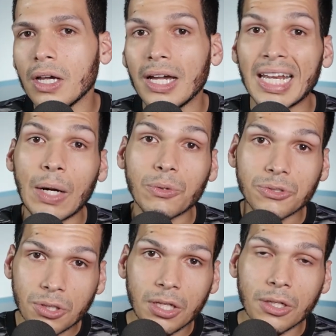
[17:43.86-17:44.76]
and I will
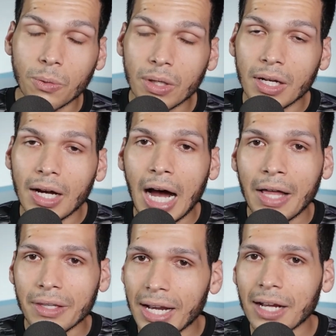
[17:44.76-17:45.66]
see you
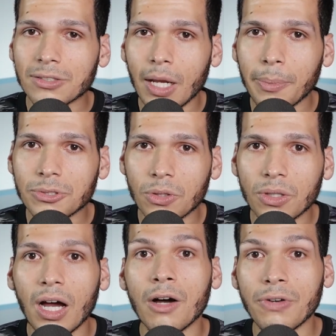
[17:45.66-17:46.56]
on the next episode
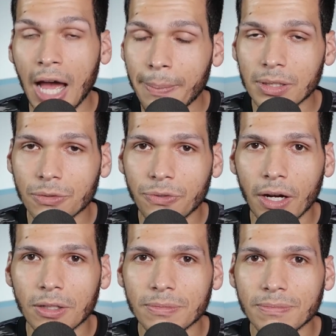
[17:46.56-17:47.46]
of Happy to
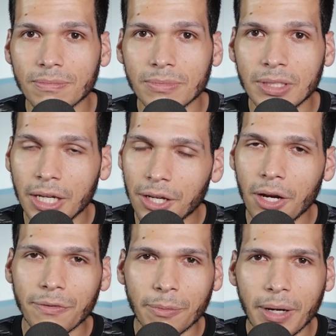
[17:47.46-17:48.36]
Fail. Take care,
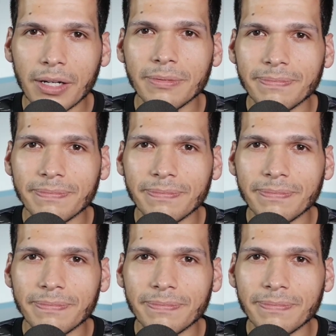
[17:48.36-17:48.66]
everybody.